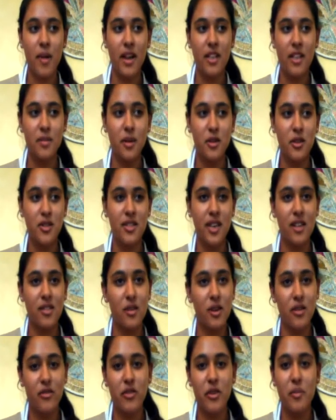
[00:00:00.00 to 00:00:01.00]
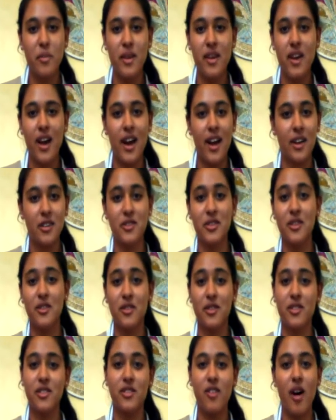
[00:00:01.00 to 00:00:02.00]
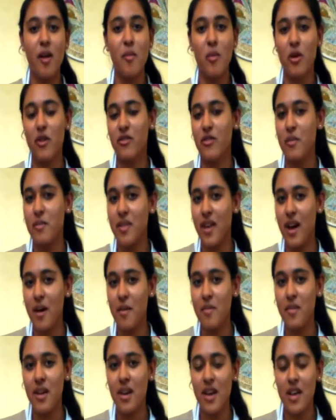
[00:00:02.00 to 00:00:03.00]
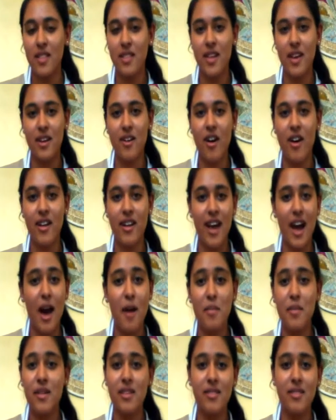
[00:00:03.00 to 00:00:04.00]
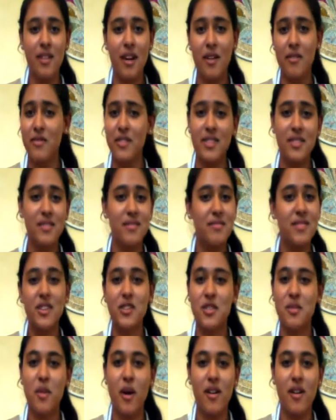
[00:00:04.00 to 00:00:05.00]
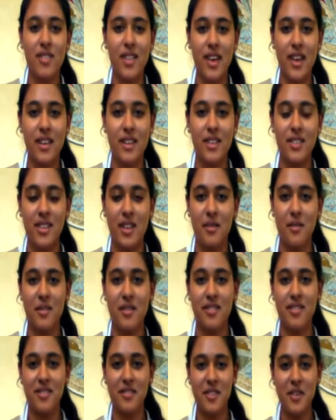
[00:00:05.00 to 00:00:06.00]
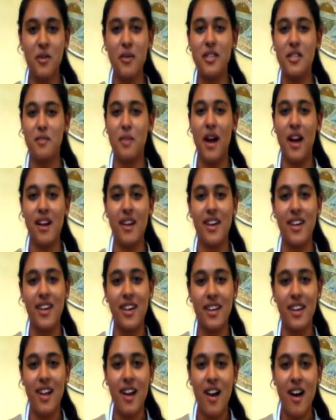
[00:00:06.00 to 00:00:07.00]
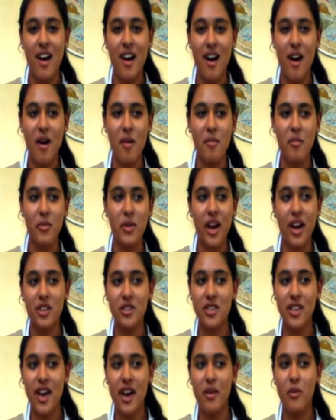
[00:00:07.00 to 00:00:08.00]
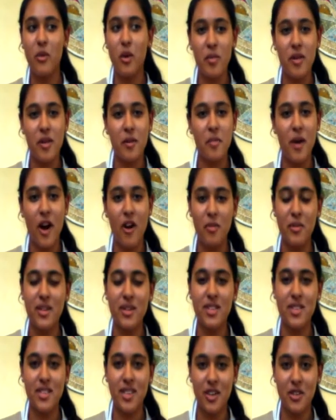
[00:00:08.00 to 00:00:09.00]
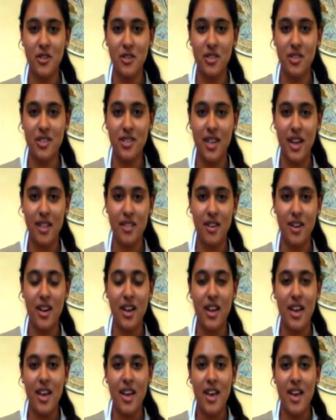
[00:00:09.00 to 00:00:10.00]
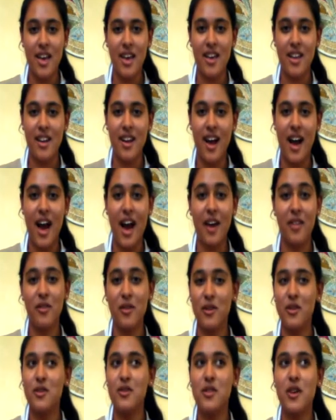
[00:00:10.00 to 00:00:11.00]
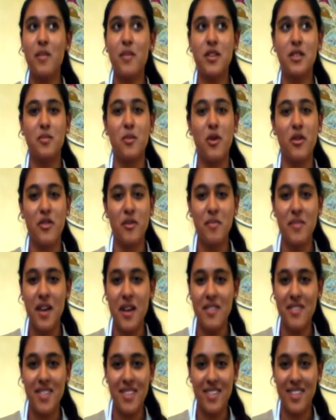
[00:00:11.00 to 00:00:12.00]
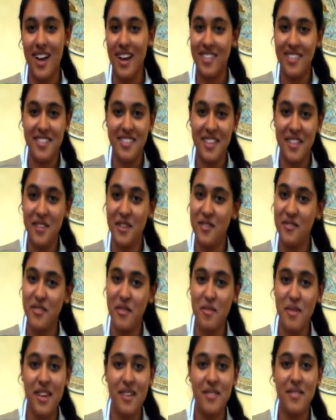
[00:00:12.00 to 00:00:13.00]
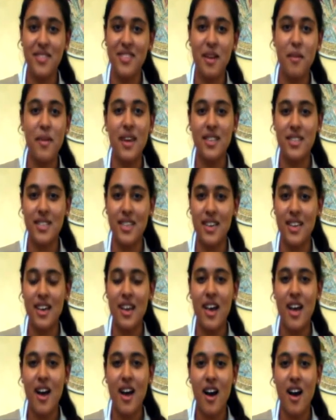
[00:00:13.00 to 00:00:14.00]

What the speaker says: as much as they learned from me, I actually learned a lot more from them. They got happy out of like such small things. They were so inspiring, and we actually had women empowerment discussions together, and I learned so much more from them than I think they learned from me. It was amazing.